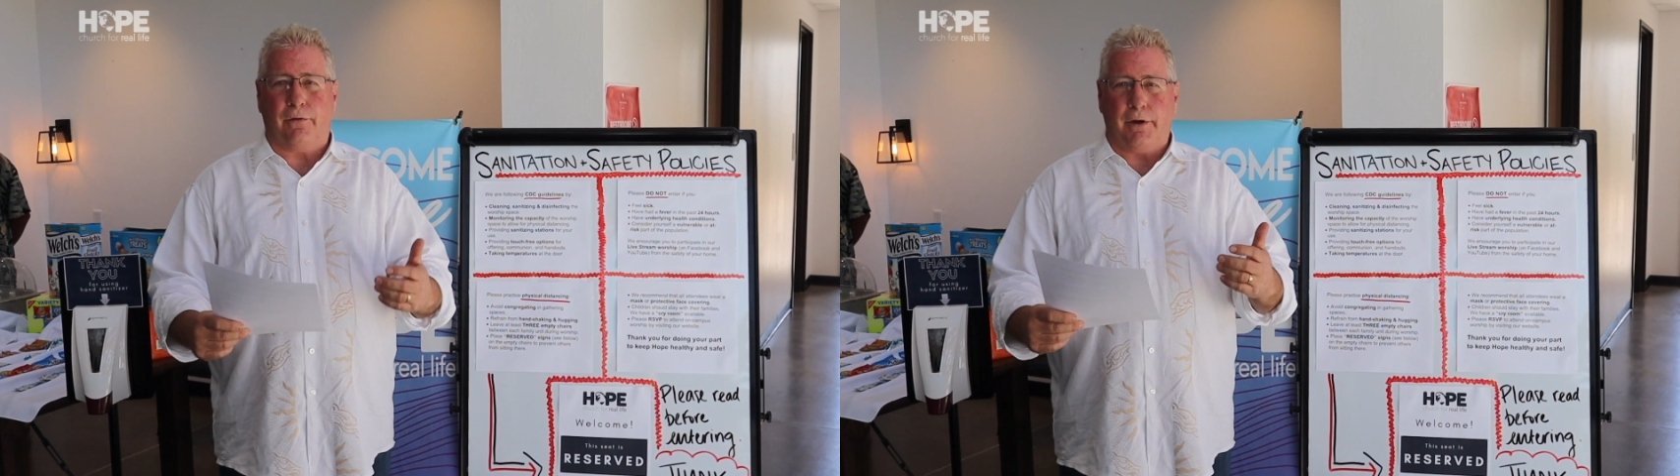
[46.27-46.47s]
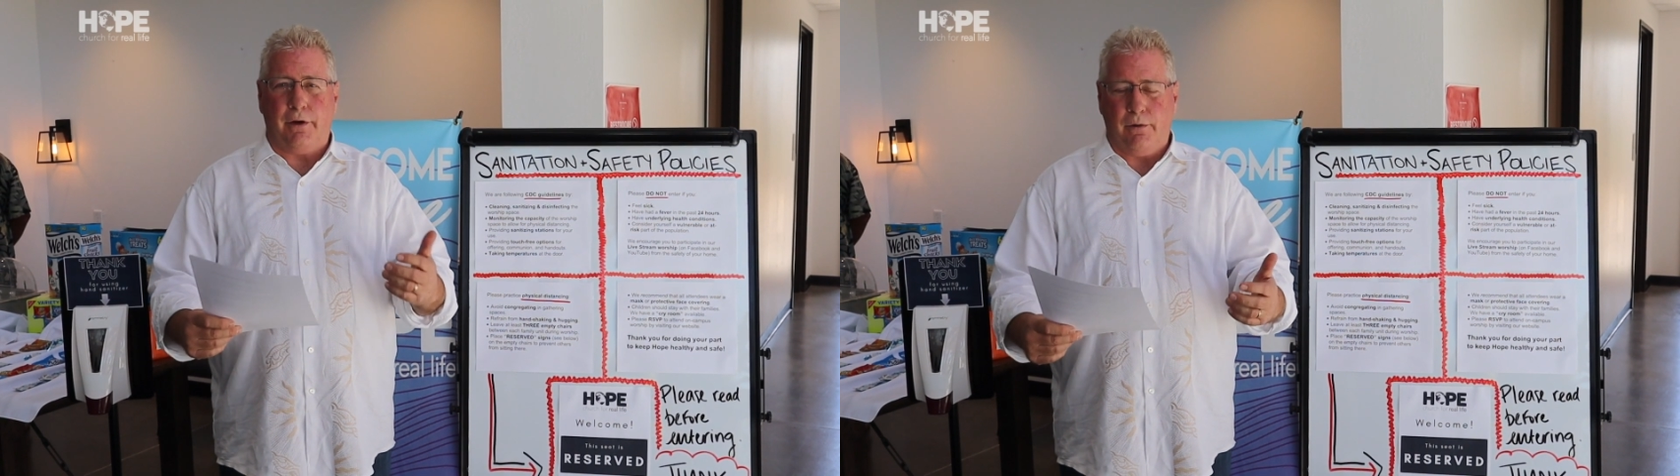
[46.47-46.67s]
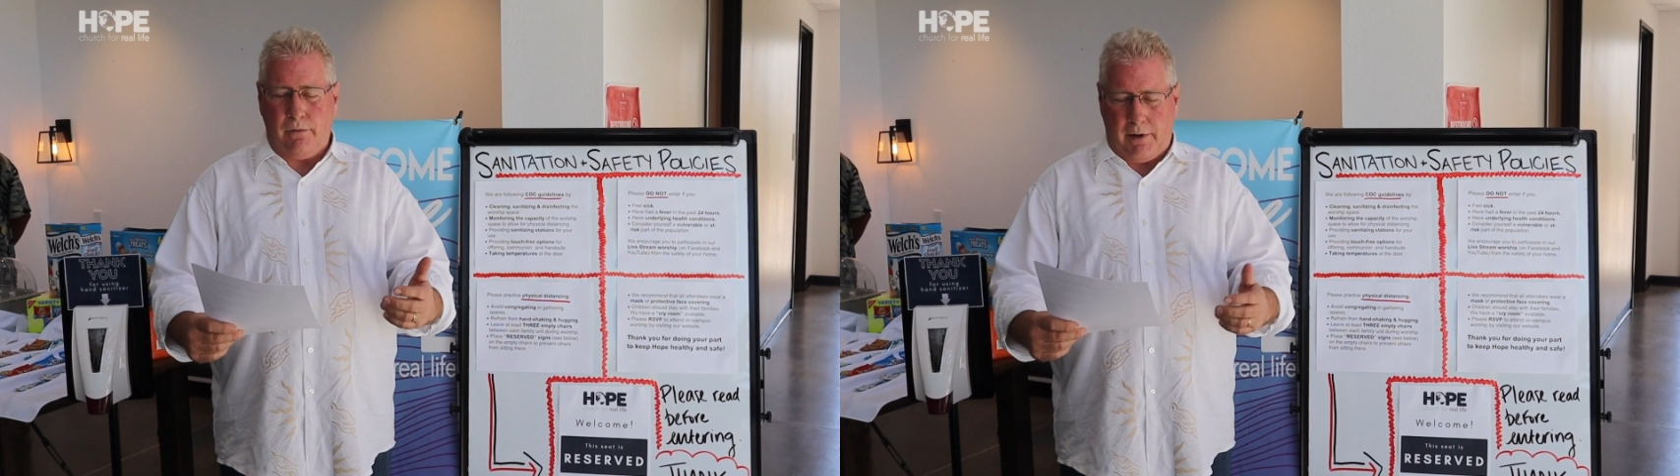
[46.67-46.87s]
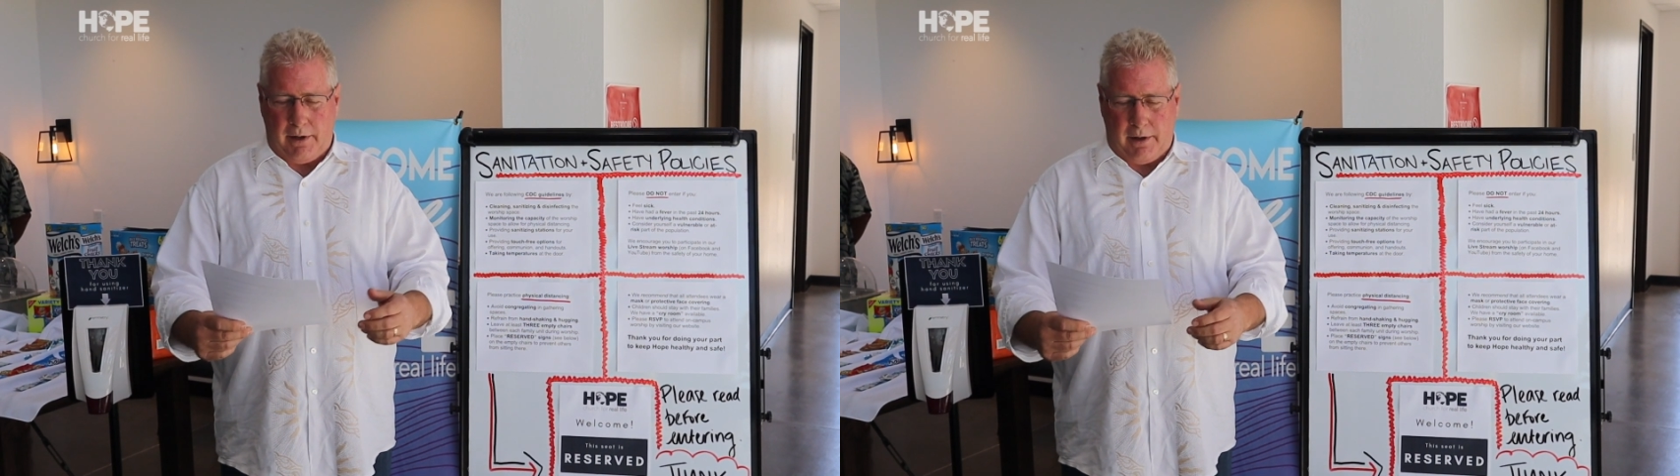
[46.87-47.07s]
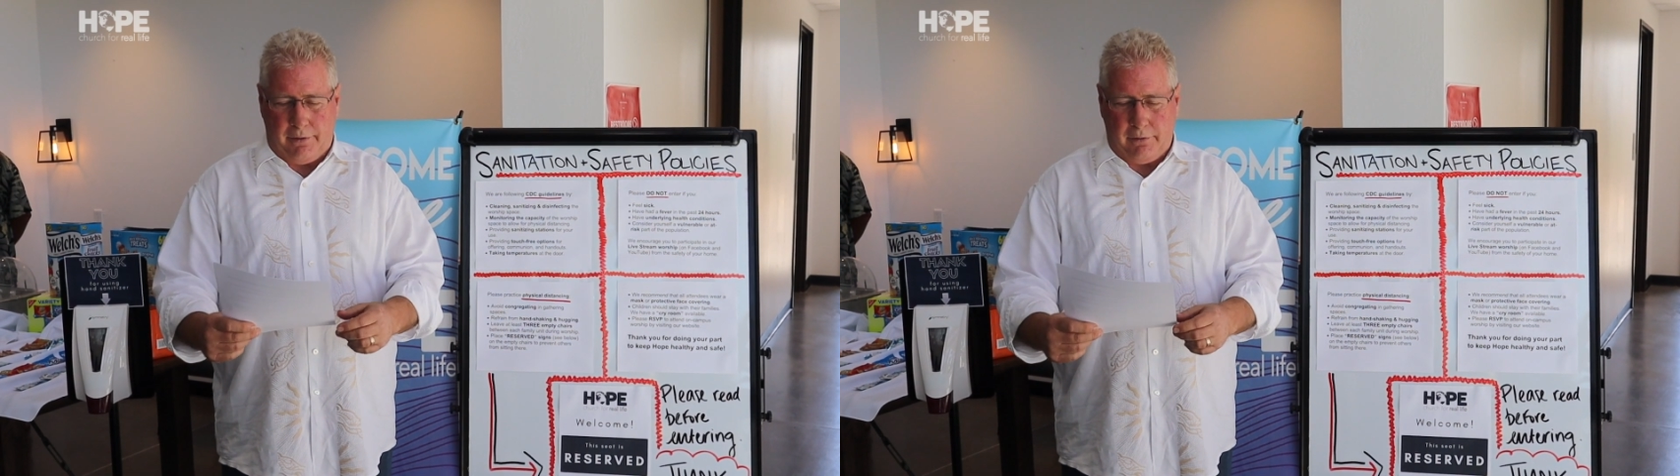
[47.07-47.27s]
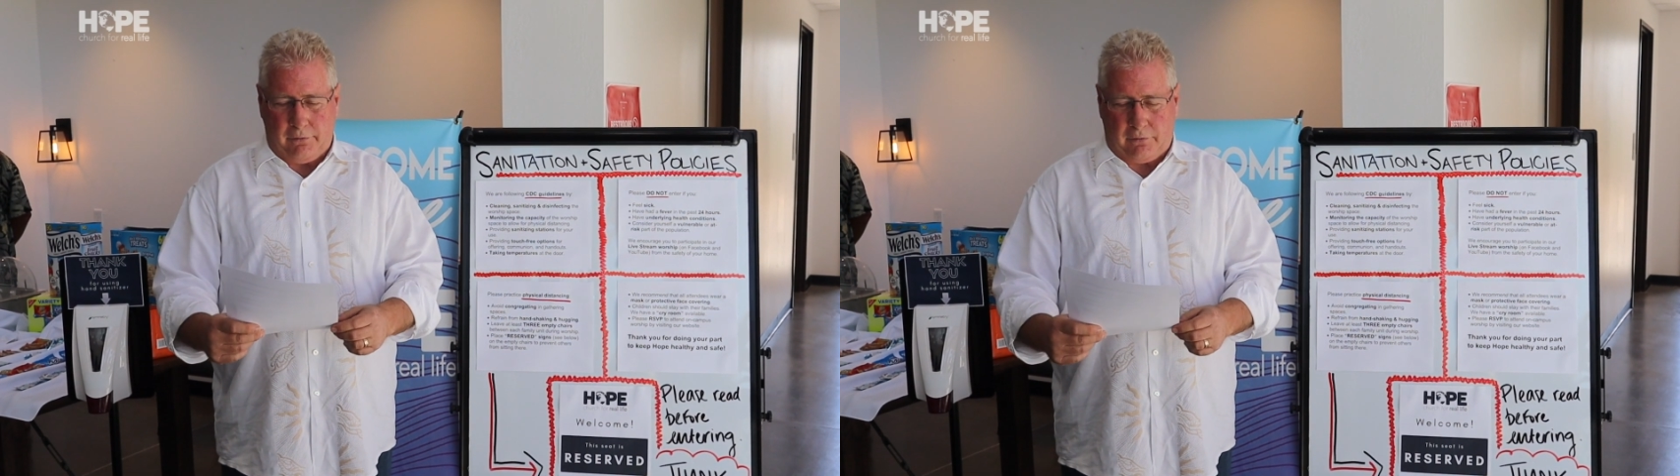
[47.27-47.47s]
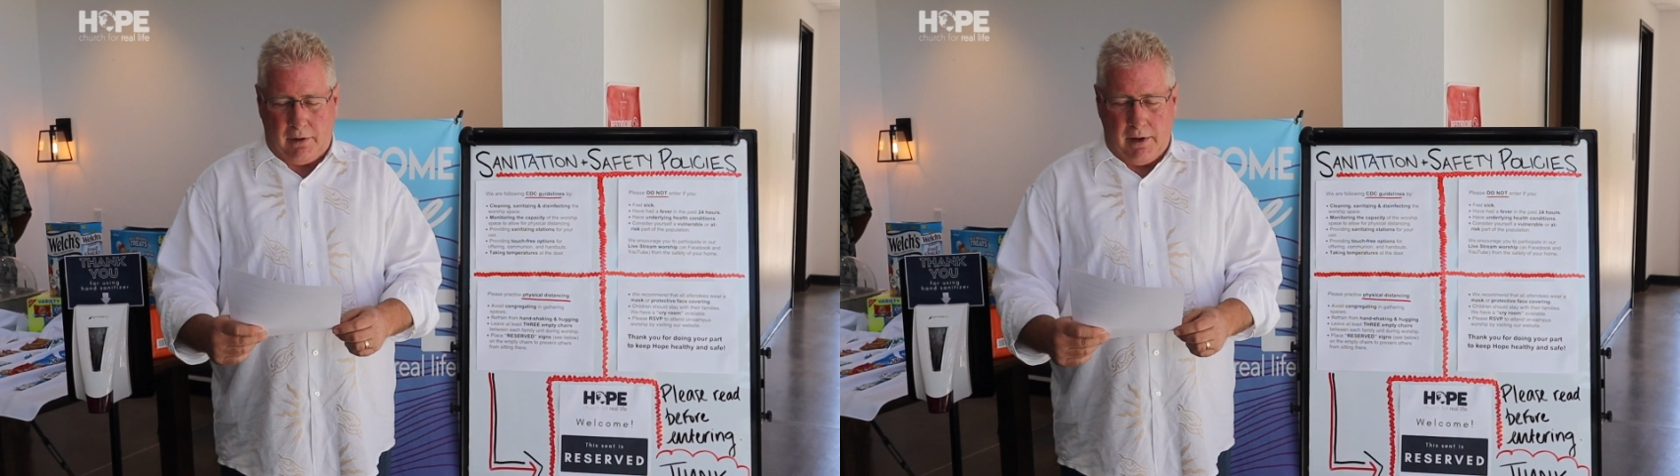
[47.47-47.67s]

for you and others.